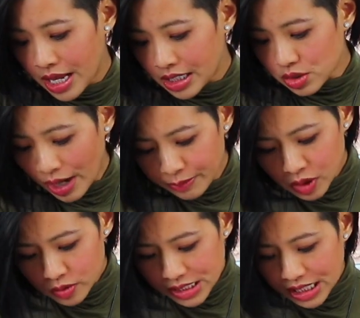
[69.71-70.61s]
And so I'm
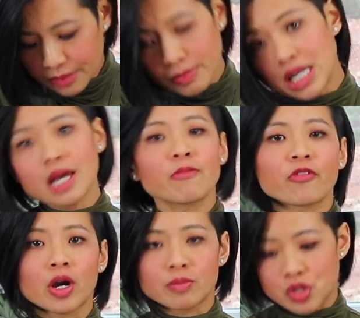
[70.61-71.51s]
using medium
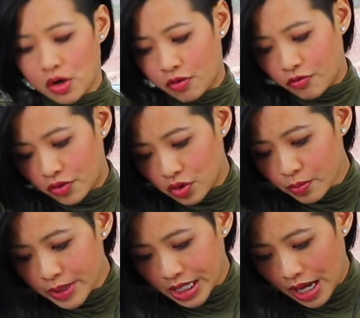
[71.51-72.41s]
firm tofu
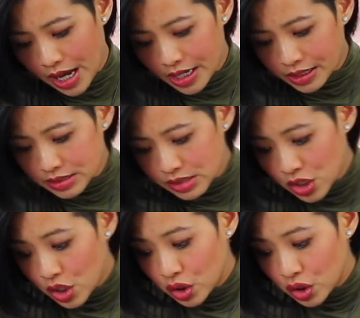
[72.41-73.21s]
because